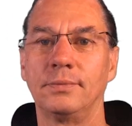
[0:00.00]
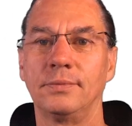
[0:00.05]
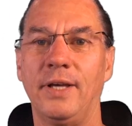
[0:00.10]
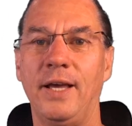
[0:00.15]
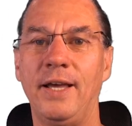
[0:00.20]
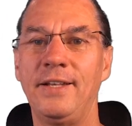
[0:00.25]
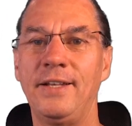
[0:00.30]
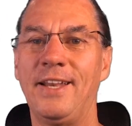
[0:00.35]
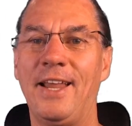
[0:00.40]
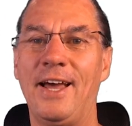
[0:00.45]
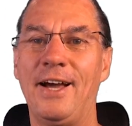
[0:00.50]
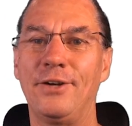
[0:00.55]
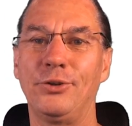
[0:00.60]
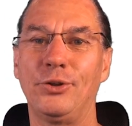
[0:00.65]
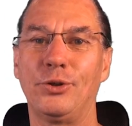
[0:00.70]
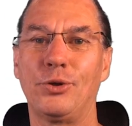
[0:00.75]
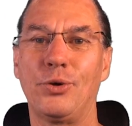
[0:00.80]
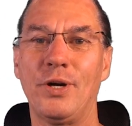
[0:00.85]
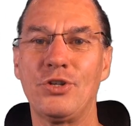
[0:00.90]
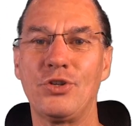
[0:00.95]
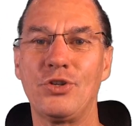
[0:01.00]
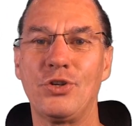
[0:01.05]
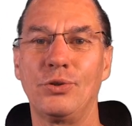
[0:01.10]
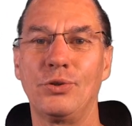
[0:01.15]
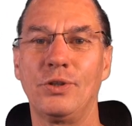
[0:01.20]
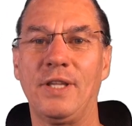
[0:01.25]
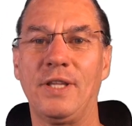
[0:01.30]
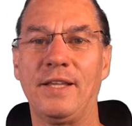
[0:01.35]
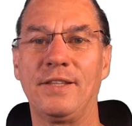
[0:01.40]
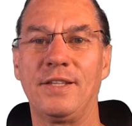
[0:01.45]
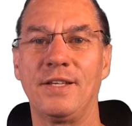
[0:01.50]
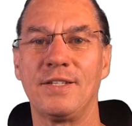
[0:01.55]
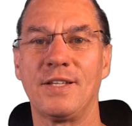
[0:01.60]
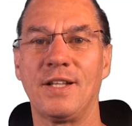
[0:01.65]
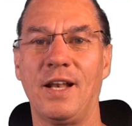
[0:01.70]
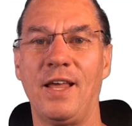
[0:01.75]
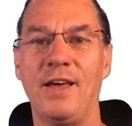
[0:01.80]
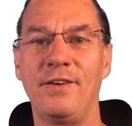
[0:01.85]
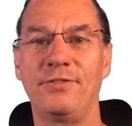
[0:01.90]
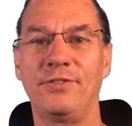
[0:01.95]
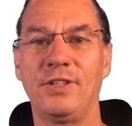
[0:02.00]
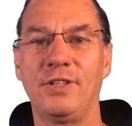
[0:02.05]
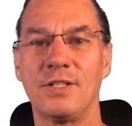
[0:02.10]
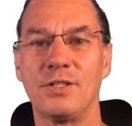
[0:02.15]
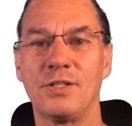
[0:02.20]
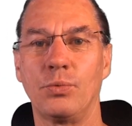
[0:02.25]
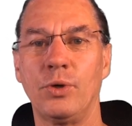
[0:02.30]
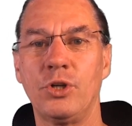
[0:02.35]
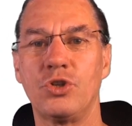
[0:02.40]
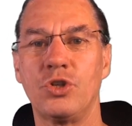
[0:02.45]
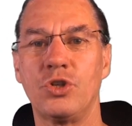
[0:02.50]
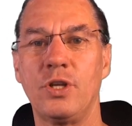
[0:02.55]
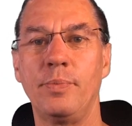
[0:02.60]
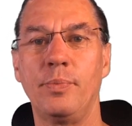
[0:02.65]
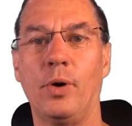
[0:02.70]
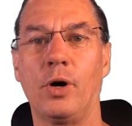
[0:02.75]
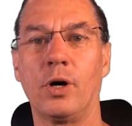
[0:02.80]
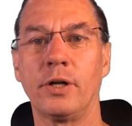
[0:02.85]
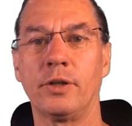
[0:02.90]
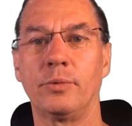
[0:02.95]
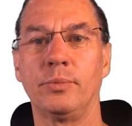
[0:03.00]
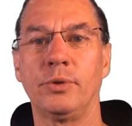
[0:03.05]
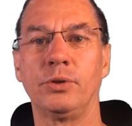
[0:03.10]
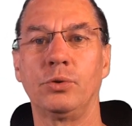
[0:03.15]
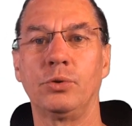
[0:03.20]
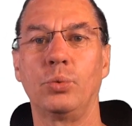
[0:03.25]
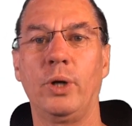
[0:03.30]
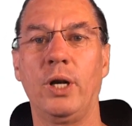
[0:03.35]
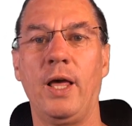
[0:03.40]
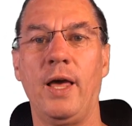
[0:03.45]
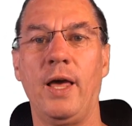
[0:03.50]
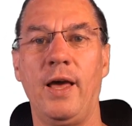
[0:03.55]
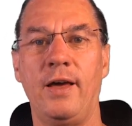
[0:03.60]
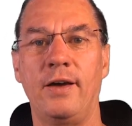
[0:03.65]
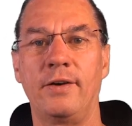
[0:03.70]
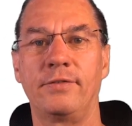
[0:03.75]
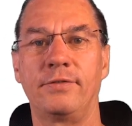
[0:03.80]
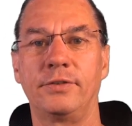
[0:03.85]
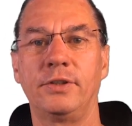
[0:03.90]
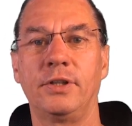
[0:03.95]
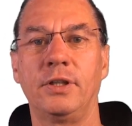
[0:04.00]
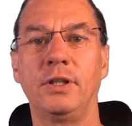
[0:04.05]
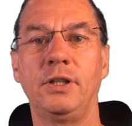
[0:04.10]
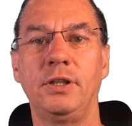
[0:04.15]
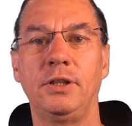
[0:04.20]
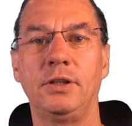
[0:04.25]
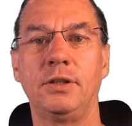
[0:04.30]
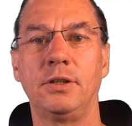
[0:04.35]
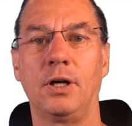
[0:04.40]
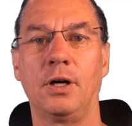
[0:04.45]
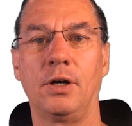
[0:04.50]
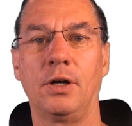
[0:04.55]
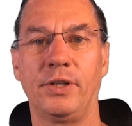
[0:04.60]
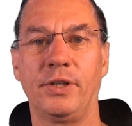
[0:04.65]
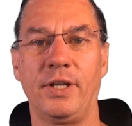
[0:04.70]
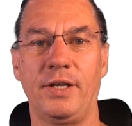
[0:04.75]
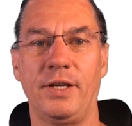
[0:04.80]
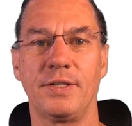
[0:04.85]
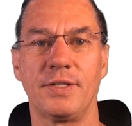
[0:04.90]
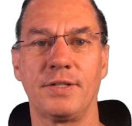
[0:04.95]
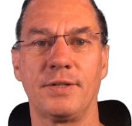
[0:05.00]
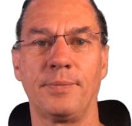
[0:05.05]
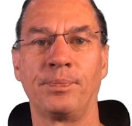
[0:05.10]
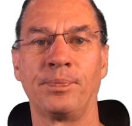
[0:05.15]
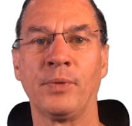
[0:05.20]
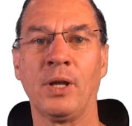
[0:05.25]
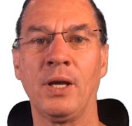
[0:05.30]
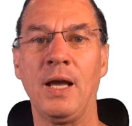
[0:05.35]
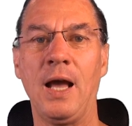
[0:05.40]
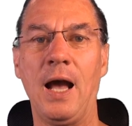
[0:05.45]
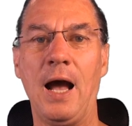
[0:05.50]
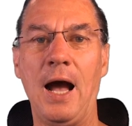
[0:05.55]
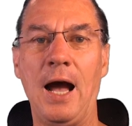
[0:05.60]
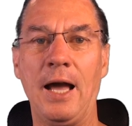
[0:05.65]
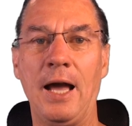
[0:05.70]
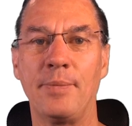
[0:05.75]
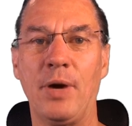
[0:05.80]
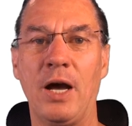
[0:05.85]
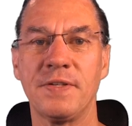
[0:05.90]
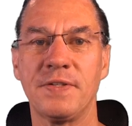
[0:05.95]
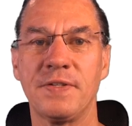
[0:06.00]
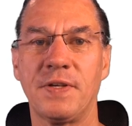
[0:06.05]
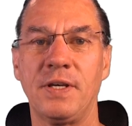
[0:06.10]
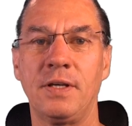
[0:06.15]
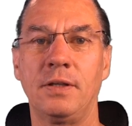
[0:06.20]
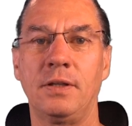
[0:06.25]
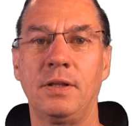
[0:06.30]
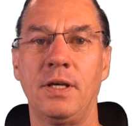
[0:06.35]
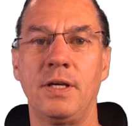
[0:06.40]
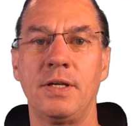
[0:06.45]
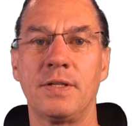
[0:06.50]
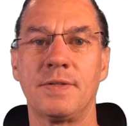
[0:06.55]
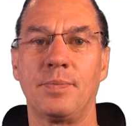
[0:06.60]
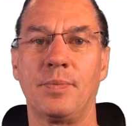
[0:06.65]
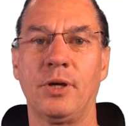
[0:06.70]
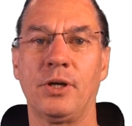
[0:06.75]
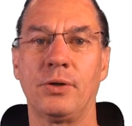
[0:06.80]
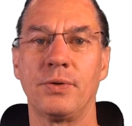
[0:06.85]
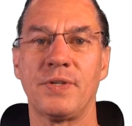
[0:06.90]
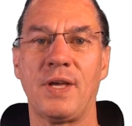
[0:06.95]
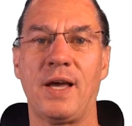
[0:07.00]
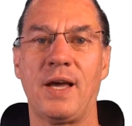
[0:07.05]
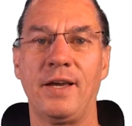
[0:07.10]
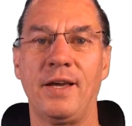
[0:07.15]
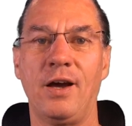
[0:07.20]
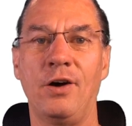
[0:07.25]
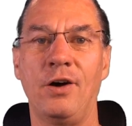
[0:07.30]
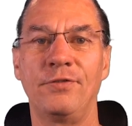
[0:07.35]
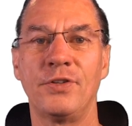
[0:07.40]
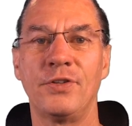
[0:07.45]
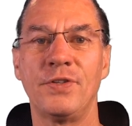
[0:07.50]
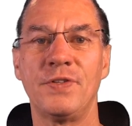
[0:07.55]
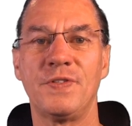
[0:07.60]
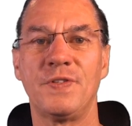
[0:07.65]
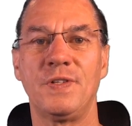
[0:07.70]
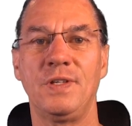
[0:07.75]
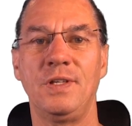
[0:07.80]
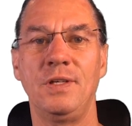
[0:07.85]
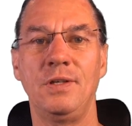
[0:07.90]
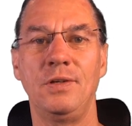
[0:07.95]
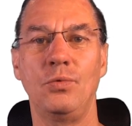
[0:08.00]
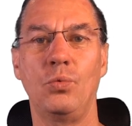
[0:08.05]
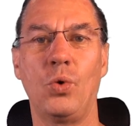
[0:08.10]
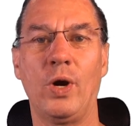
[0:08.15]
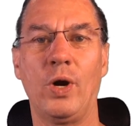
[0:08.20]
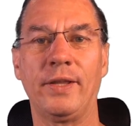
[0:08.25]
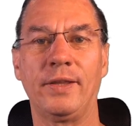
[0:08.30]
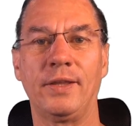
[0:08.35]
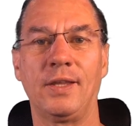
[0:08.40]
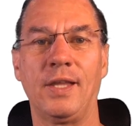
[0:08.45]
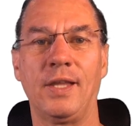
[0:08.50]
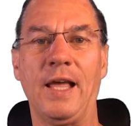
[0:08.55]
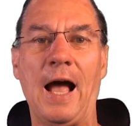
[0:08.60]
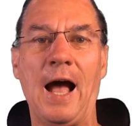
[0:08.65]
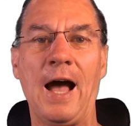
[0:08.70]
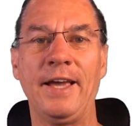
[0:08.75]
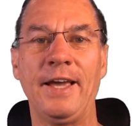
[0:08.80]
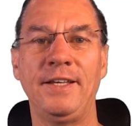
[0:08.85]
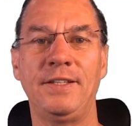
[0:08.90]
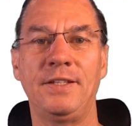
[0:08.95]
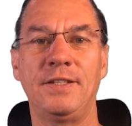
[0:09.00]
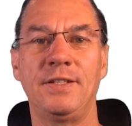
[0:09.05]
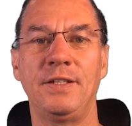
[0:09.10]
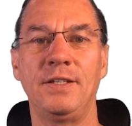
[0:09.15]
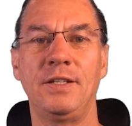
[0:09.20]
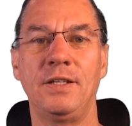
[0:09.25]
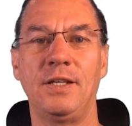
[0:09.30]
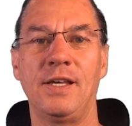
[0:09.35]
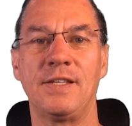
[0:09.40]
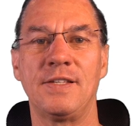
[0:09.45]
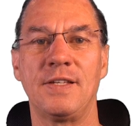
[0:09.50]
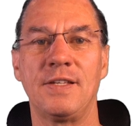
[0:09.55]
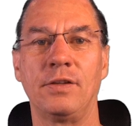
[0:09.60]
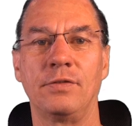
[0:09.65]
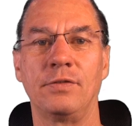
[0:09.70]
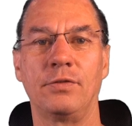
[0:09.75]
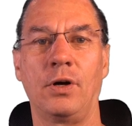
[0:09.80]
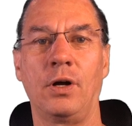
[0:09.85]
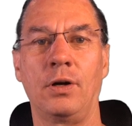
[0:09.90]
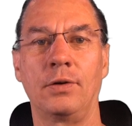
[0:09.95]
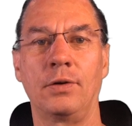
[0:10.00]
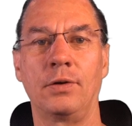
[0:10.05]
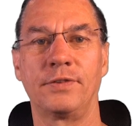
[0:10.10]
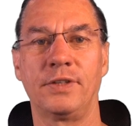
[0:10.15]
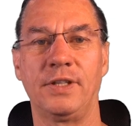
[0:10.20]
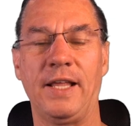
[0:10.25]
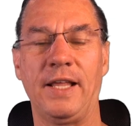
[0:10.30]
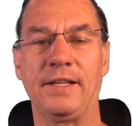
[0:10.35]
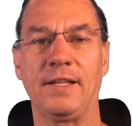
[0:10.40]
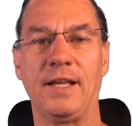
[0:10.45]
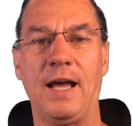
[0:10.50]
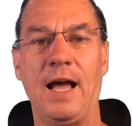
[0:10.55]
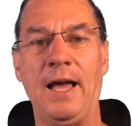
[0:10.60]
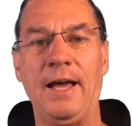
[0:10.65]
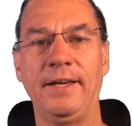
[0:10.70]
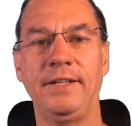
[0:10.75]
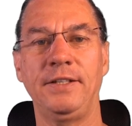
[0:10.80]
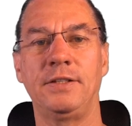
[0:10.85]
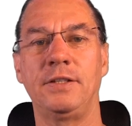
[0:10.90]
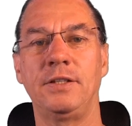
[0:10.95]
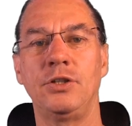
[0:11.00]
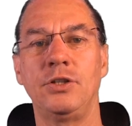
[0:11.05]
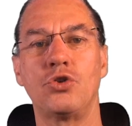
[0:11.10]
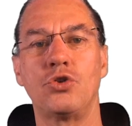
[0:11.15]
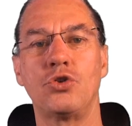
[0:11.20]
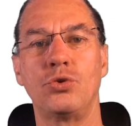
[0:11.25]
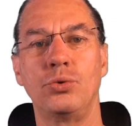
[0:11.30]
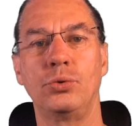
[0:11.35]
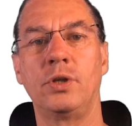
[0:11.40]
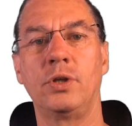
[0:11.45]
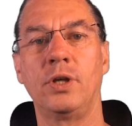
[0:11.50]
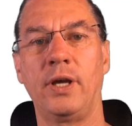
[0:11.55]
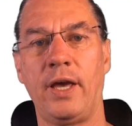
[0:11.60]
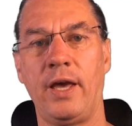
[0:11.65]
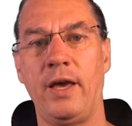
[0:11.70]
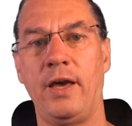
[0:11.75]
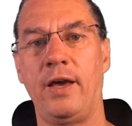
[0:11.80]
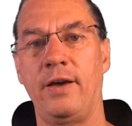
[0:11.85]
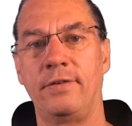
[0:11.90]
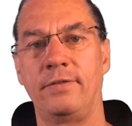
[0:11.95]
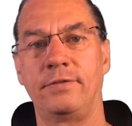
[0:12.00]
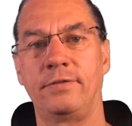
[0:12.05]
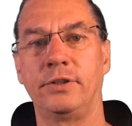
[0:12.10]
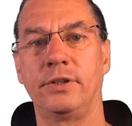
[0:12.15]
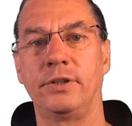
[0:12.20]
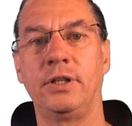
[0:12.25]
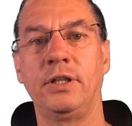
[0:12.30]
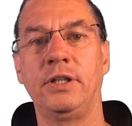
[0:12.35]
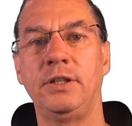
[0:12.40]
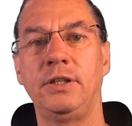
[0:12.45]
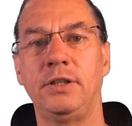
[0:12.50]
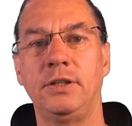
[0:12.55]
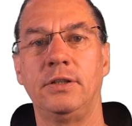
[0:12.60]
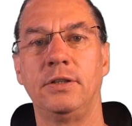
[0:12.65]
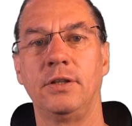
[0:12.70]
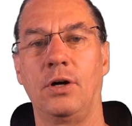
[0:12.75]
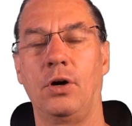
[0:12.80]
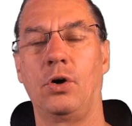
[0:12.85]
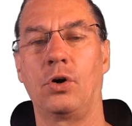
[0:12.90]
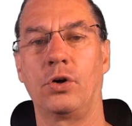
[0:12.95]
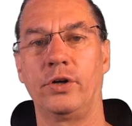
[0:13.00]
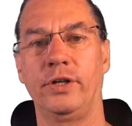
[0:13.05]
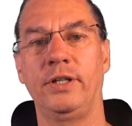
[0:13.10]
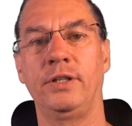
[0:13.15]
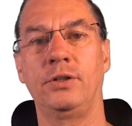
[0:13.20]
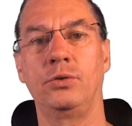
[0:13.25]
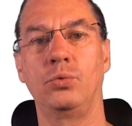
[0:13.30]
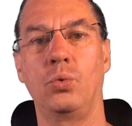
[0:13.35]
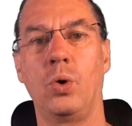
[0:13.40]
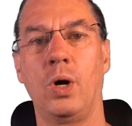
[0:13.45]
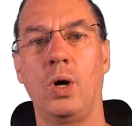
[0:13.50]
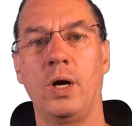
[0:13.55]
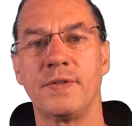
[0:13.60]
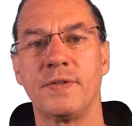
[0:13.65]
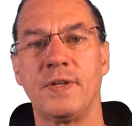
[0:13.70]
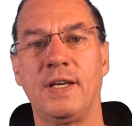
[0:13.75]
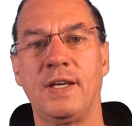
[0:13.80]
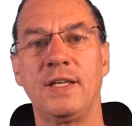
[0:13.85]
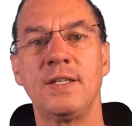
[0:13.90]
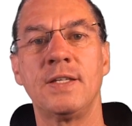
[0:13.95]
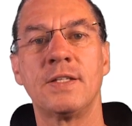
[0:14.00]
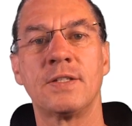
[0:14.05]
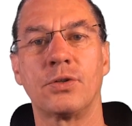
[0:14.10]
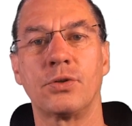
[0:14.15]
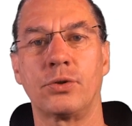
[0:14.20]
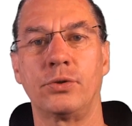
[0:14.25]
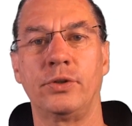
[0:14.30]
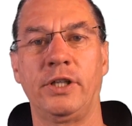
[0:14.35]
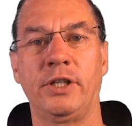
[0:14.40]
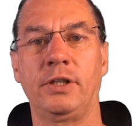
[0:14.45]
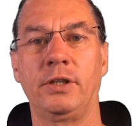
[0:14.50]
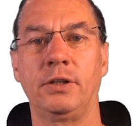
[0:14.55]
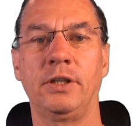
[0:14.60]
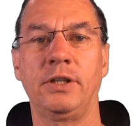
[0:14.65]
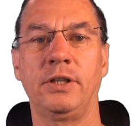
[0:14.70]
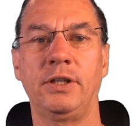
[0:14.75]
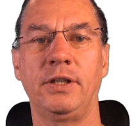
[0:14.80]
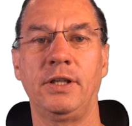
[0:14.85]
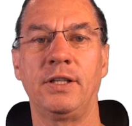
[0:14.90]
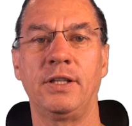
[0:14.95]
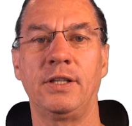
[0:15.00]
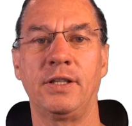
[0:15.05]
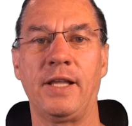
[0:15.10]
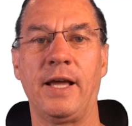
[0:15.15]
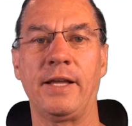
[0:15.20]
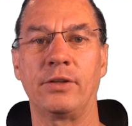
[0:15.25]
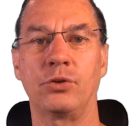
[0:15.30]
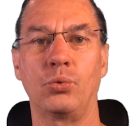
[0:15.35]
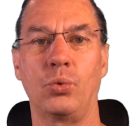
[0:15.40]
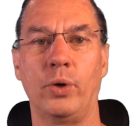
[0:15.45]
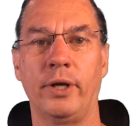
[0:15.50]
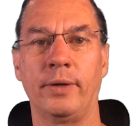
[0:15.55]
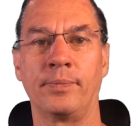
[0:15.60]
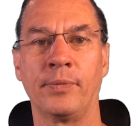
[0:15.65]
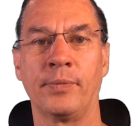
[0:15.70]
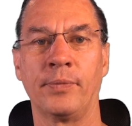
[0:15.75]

And now the question that is left is which department will have the lead on this? I'm asking this because I often see when IT is involved that IT should have the lead, or it was historically in that way.